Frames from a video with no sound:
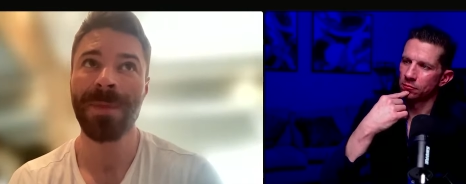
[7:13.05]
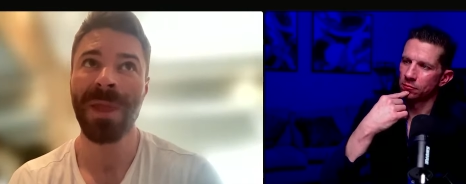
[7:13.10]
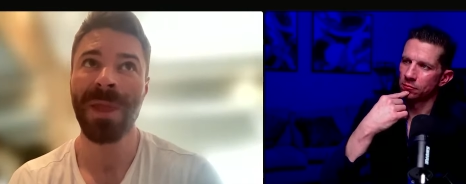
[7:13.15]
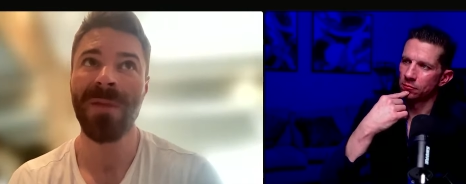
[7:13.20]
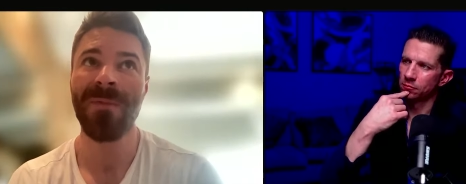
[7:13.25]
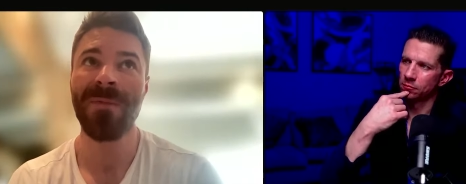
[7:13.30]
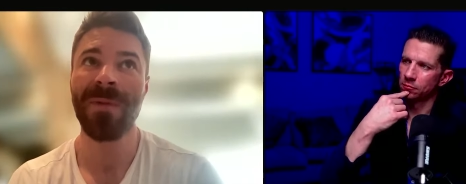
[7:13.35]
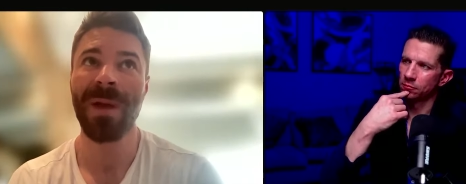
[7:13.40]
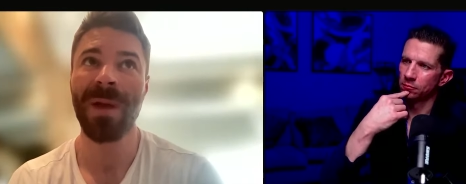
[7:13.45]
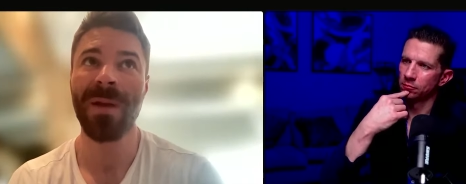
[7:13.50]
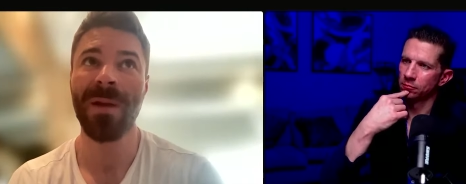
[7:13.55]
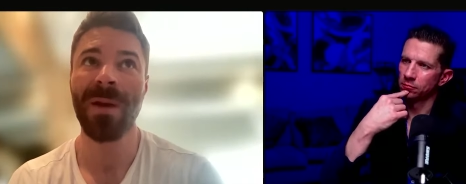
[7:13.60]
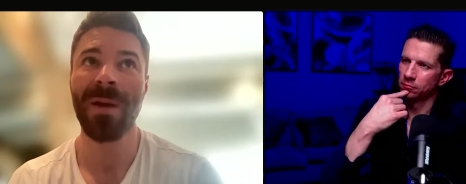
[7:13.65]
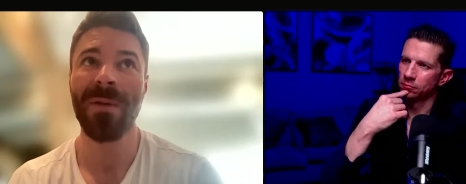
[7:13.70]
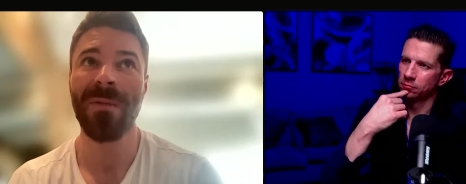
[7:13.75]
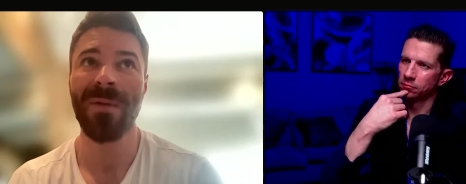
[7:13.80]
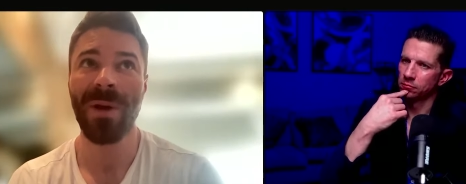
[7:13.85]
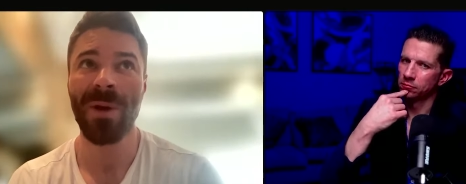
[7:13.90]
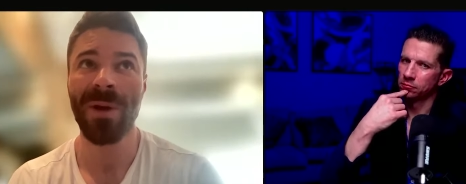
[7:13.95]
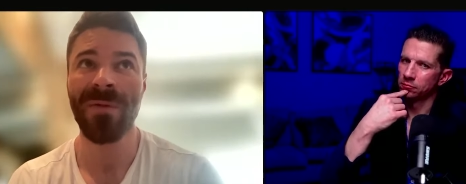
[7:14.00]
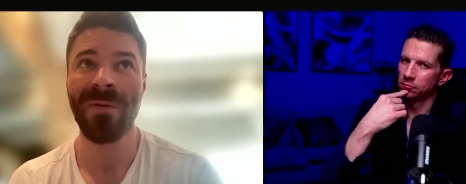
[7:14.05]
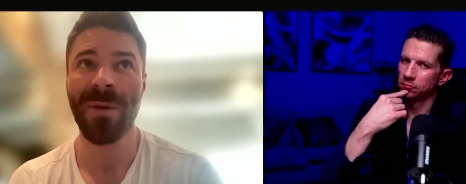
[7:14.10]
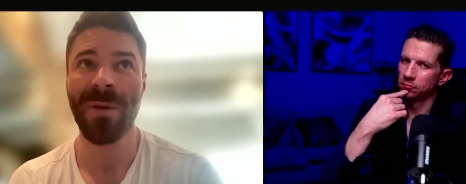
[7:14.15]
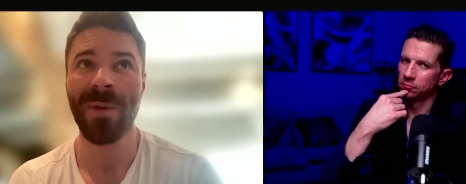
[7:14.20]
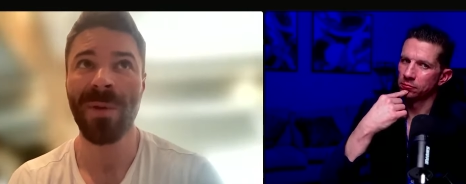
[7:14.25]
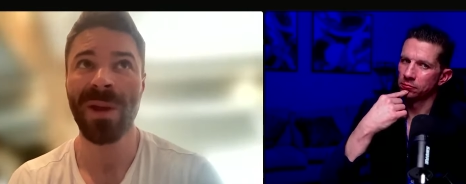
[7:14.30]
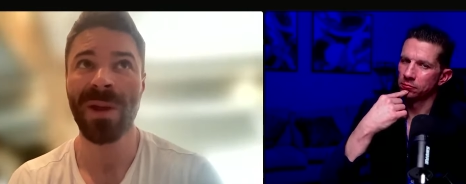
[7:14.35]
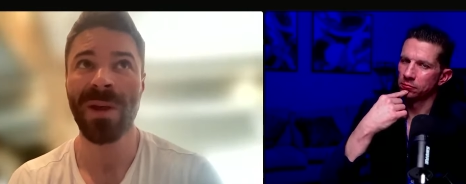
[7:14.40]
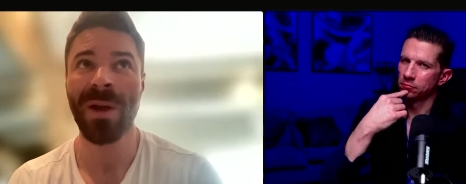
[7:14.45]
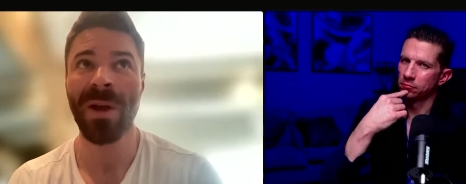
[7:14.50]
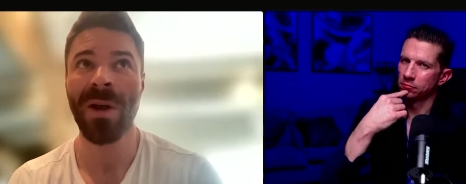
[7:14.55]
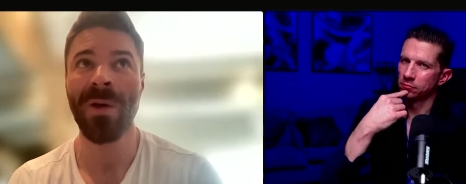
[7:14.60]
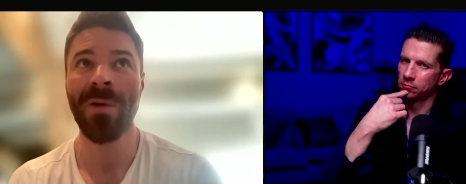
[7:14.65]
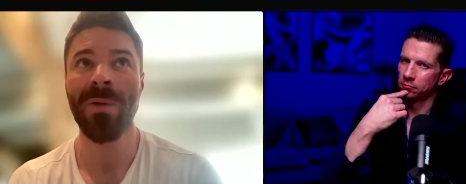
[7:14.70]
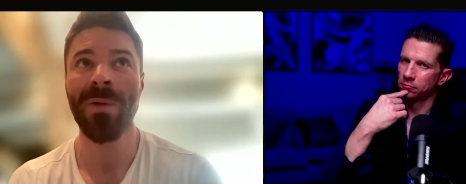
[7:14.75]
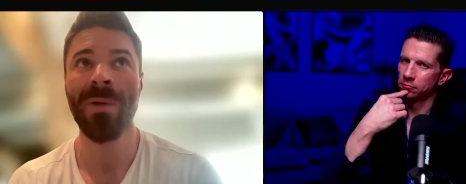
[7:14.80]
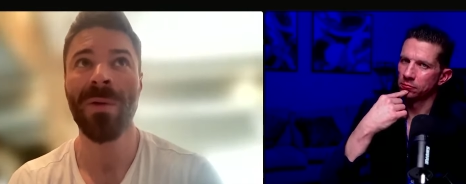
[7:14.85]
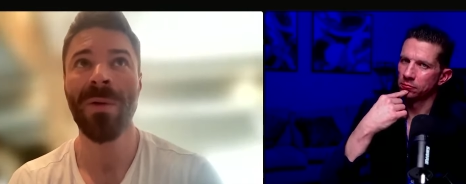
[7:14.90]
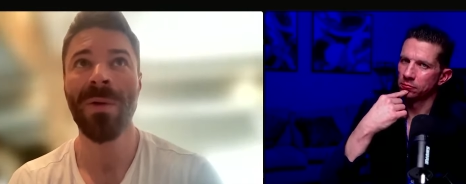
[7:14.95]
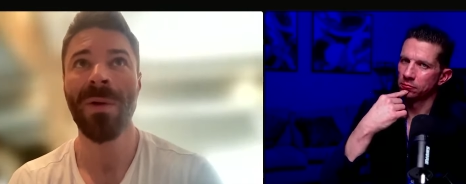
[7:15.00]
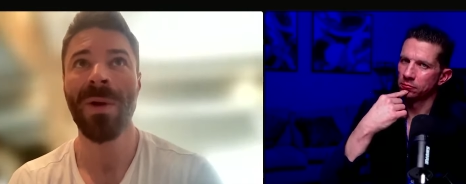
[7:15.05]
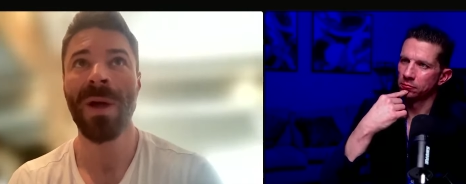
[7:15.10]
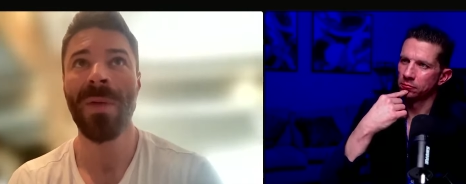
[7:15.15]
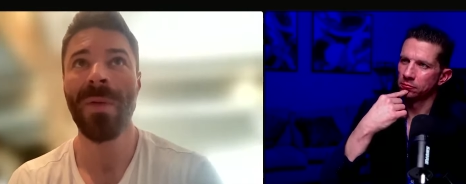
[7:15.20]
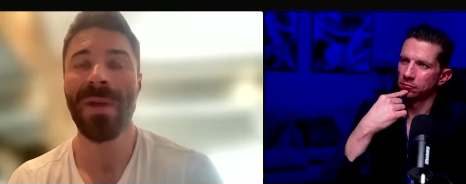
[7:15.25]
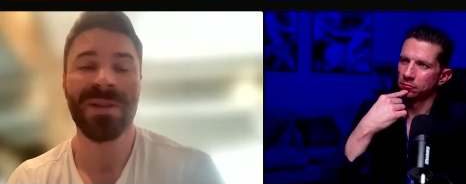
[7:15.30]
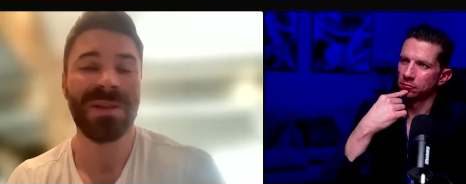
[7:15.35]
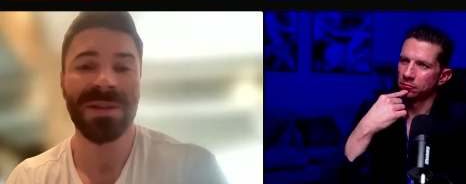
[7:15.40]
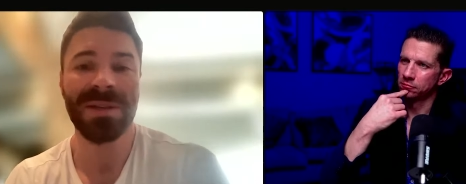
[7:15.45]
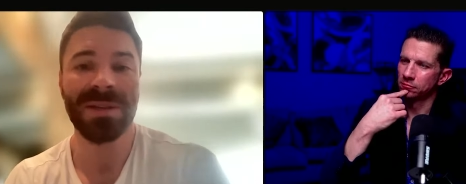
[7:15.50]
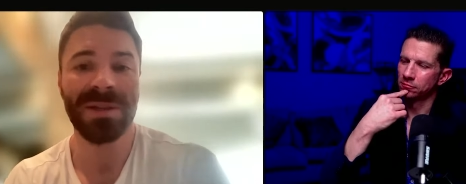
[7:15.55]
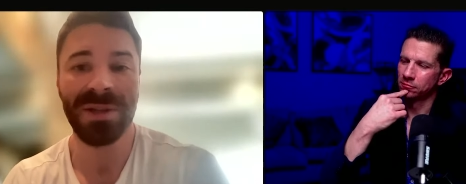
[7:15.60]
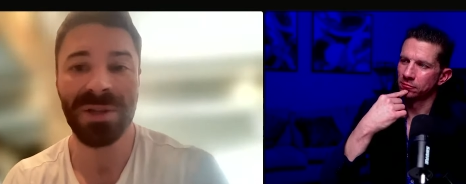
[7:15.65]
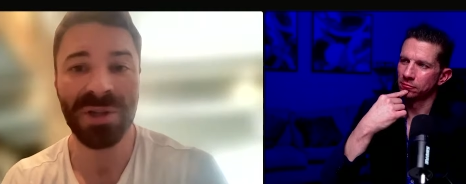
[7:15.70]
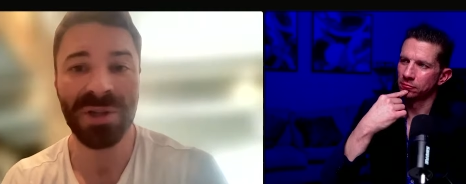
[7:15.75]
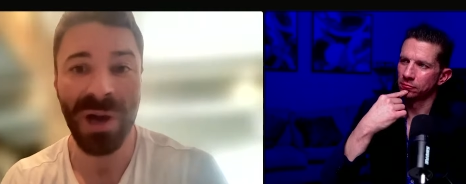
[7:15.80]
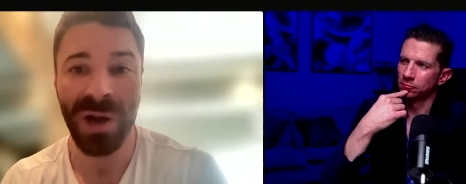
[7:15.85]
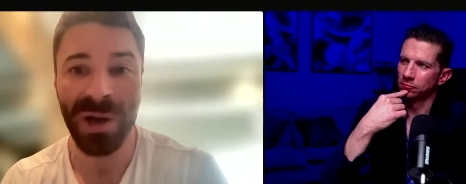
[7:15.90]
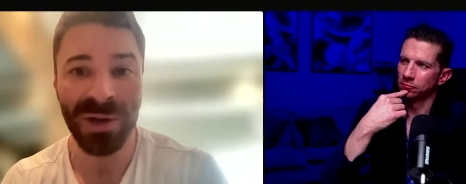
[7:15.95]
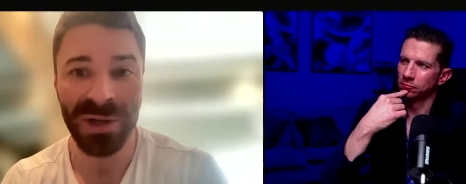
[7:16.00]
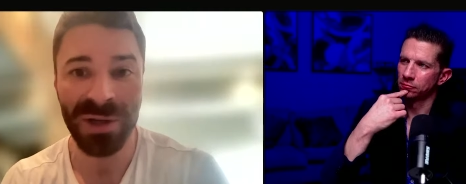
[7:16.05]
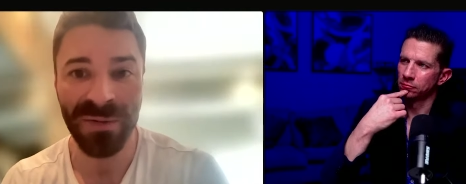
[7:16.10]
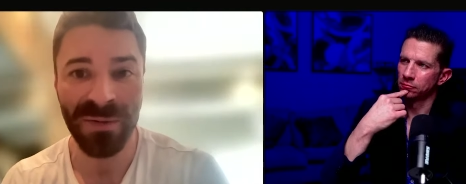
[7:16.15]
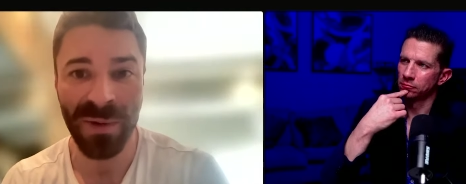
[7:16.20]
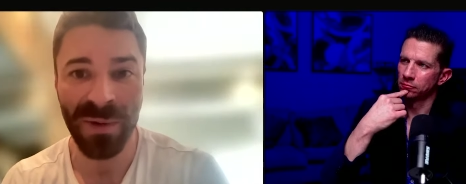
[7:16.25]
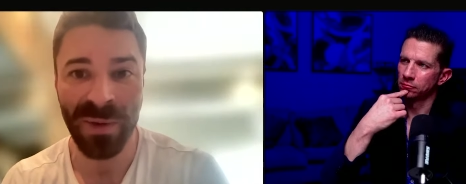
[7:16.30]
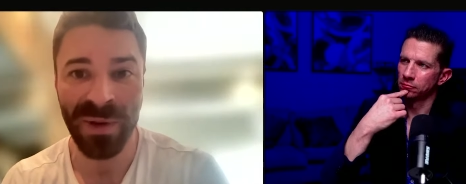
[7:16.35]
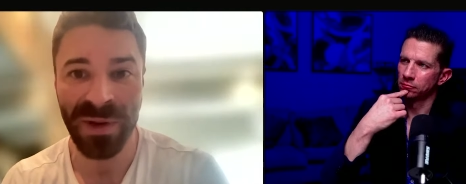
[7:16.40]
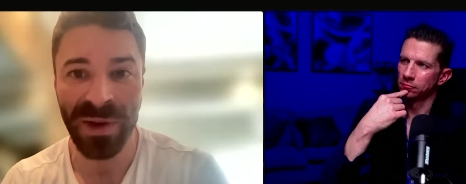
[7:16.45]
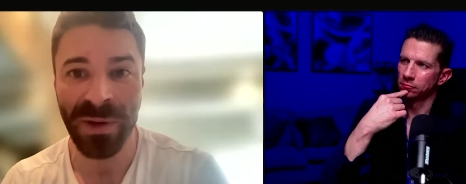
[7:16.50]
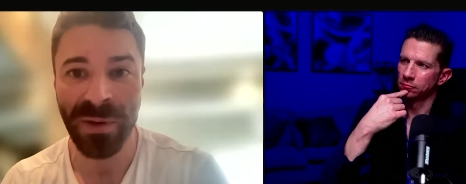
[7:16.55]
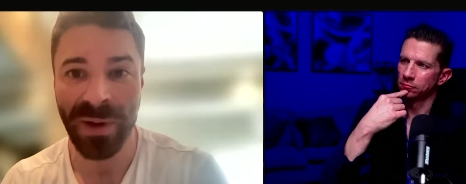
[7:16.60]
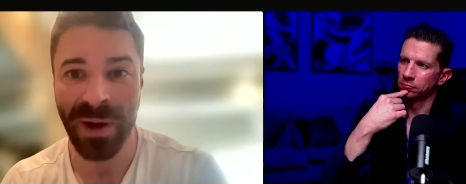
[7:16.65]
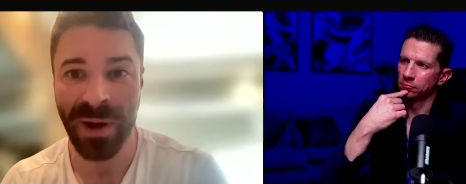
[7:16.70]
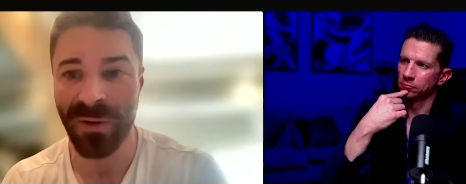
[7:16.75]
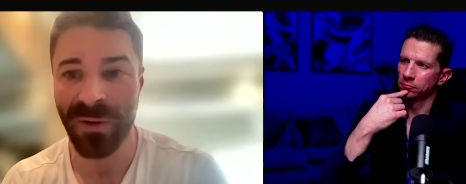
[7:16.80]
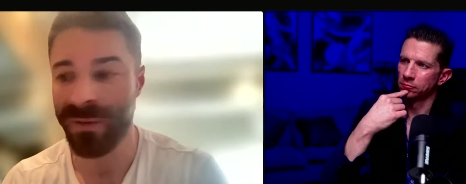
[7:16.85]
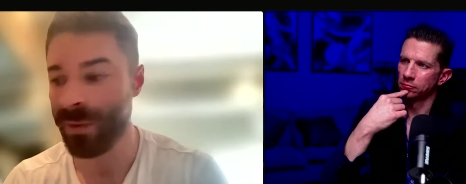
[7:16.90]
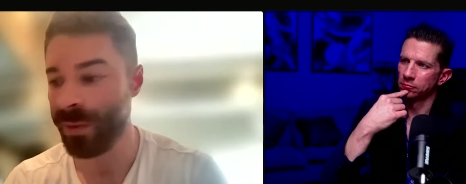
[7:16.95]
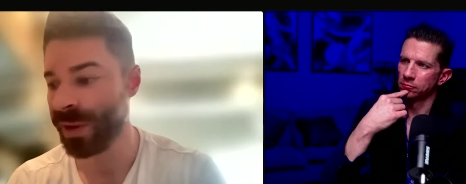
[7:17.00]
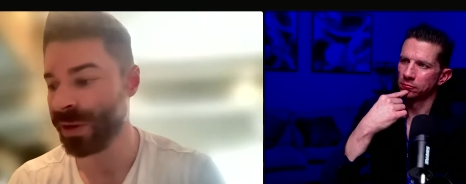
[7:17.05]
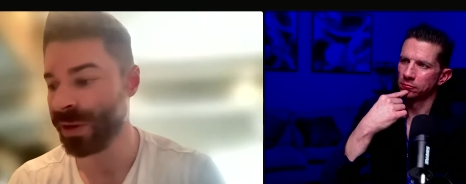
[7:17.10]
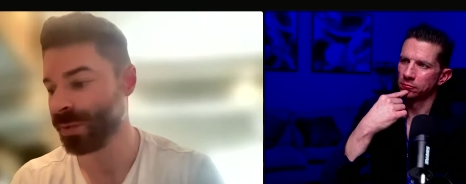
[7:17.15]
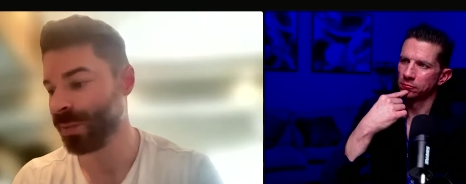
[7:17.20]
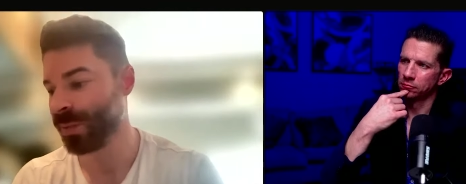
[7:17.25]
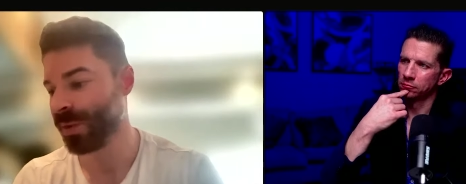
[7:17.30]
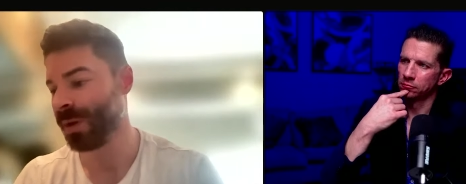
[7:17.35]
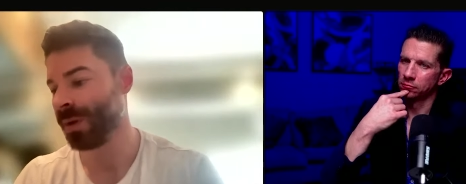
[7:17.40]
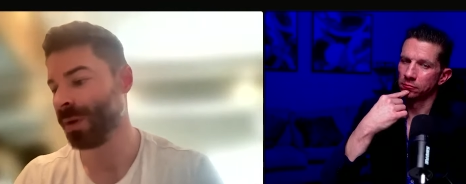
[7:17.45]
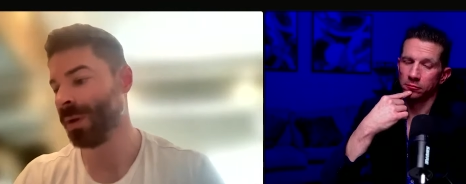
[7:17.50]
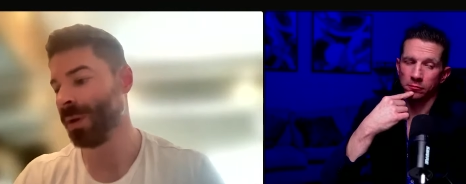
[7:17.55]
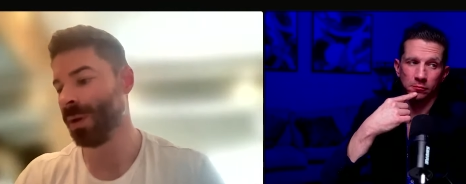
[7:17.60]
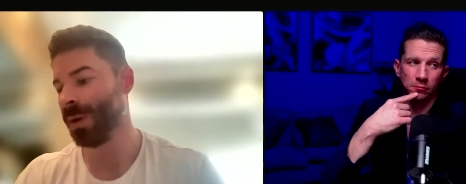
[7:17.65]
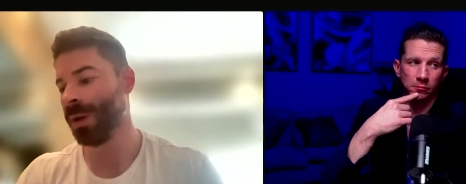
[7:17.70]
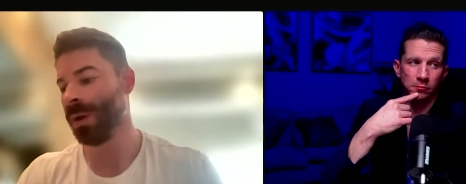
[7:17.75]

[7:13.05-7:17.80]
Speaker 1: If it, a very feminine girl, and this isn't to judge if women don't get off on this, but